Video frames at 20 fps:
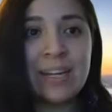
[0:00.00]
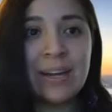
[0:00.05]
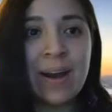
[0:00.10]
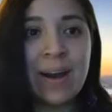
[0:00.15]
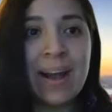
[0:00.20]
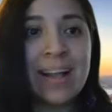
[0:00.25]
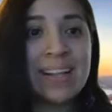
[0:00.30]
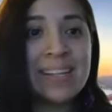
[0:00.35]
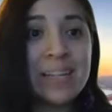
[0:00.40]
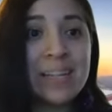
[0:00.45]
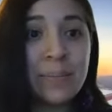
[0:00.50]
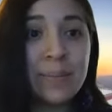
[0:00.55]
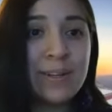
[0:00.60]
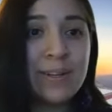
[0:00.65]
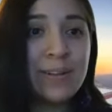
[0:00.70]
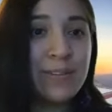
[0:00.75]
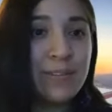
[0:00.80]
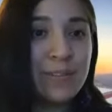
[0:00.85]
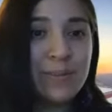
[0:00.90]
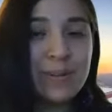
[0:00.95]
academic
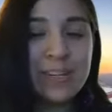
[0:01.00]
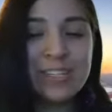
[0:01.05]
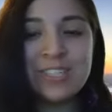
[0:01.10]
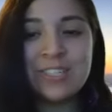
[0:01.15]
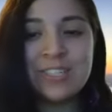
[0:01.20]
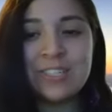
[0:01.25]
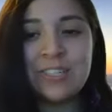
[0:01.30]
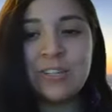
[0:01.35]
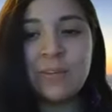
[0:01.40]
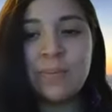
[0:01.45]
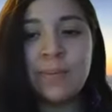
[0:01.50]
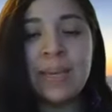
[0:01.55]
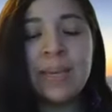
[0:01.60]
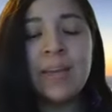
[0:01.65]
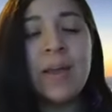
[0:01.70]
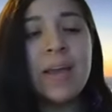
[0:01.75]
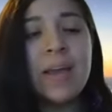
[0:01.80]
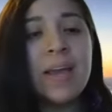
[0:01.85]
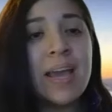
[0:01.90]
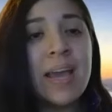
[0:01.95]
information to me.
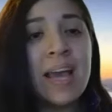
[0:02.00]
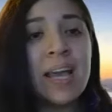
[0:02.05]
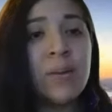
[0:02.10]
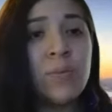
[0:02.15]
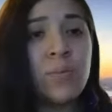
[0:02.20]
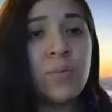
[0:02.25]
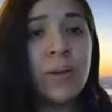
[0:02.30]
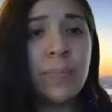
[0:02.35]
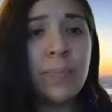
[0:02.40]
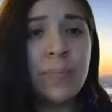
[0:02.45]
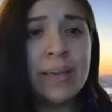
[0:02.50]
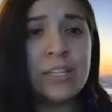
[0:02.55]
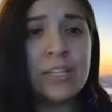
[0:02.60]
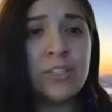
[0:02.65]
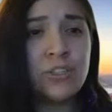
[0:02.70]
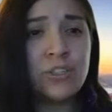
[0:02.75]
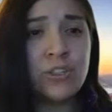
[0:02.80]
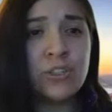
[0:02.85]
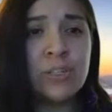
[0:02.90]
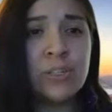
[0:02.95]
And we make
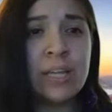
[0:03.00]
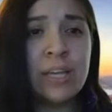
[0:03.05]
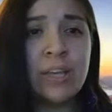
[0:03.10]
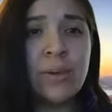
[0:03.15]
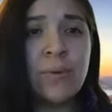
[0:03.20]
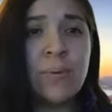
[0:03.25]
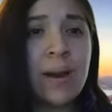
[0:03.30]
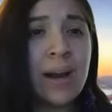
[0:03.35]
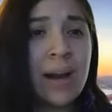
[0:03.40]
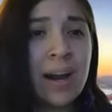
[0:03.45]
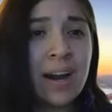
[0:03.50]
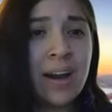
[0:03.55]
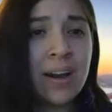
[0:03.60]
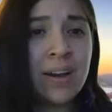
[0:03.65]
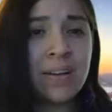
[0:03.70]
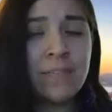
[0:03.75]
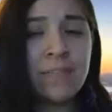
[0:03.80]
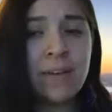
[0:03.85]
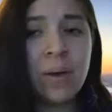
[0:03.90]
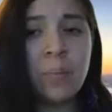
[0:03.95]
sure that you
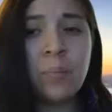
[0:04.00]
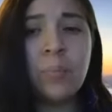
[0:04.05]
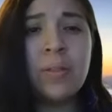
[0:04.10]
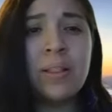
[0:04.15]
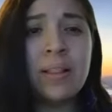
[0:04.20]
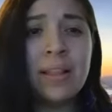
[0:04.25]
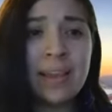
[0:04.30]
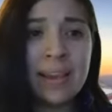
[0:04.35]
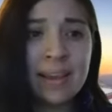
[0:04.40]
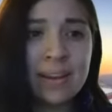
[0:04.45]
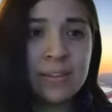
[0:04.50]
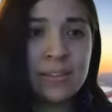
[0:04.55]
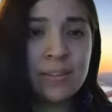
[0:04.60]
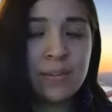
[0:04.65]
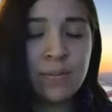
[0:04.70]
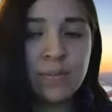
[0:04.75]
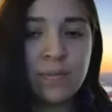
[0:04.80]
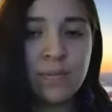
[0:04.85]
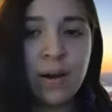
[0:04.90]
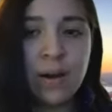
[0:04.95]
have a plan
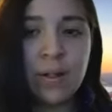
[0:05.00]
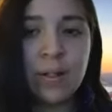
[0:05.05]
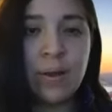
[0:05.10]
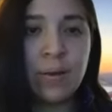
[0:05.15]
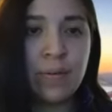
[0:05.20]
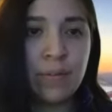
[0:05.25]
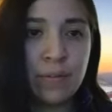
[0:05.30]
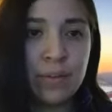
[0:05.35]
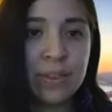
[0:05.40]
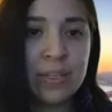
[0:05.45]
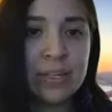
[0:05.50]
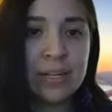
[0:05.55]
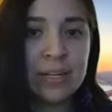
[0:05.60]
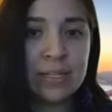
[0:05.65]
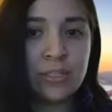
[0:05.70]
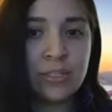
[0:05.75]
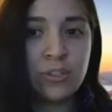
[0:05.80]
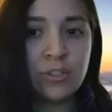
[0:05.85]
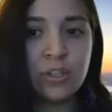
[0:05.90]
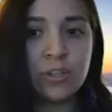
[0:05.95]
to follow for the
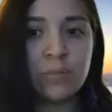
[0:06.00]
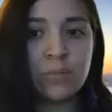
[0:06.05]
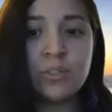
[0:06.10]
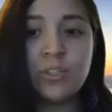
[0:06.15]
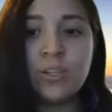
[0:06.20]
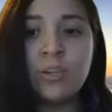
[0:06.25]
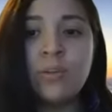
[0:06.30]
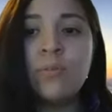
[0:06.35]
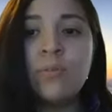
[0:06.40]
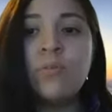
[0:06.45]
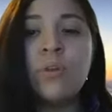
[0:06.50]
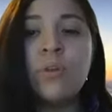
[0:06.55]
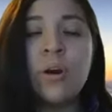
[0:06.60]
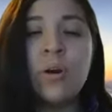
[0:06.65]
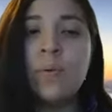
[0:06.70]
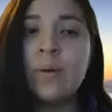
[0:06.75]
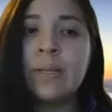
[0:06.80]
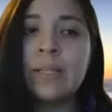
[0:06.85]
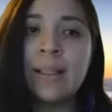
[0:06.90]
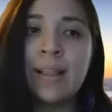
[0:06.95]
next term. So you know
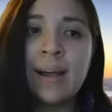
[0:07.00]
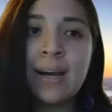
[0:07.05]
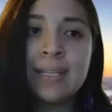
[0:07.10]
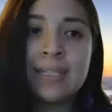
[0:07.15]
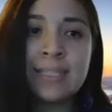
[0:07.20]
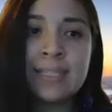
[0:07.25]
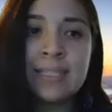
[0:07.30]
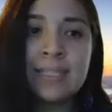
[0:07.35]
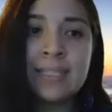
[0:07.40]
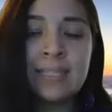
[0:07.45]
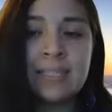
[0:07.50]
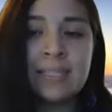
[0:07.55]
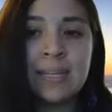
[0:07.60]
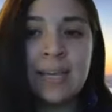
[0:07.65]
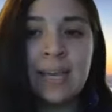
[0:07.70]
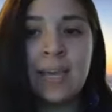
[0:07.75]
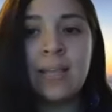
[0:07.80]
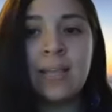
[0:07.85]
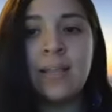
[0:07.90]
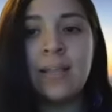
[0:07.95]
what classes to
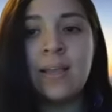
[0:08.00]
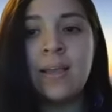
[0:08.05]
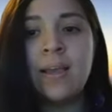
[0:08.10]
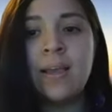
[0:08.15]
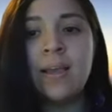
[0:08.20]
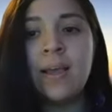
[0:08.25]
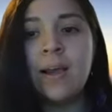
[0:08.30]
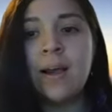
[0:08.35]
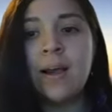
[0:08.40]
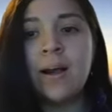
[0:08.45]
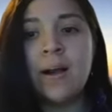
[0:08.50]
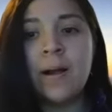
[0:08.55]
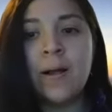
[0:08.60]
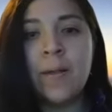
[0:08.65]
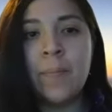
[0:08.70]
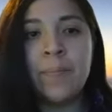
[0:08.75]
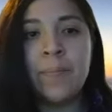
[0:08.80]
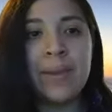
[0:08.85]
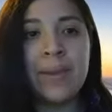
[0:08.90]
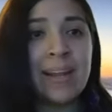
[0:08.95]
take
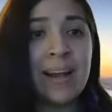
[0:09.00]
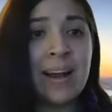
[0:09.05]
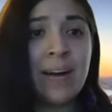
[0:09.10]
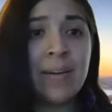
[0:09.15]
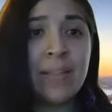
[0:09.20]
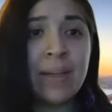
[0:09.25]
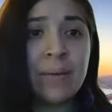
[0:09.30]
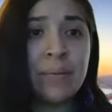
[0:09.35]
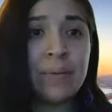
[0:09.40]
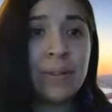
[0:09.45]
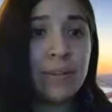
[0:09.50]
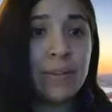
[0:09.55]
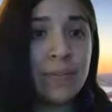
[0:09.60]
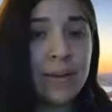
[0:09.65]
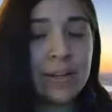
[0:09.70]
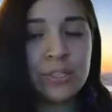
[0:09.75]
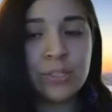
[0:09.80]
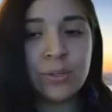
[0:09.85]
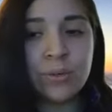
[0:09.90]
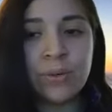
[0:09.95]
and how that will
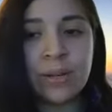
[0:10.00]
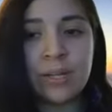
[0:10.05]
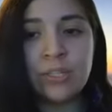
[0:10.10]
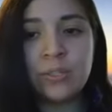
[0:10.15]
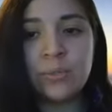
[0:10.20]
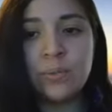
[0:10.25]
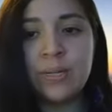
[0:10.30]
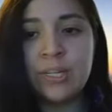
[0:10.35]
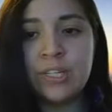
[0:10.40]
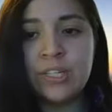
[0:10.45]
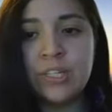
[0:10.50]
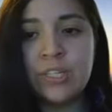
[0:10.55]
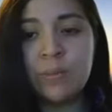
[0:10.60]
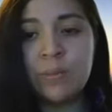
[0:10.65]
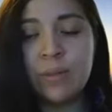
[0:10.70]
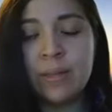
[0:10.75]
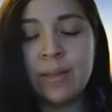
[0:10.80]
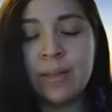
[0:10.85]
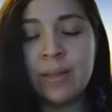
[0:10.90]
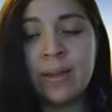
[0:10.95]
affect your graduation
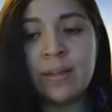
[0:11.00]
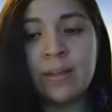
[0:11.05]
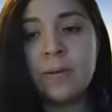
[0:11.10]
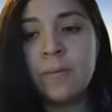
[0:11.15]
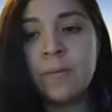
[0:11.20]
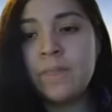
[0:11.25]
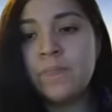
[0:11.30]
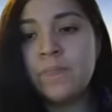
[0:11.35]
plan.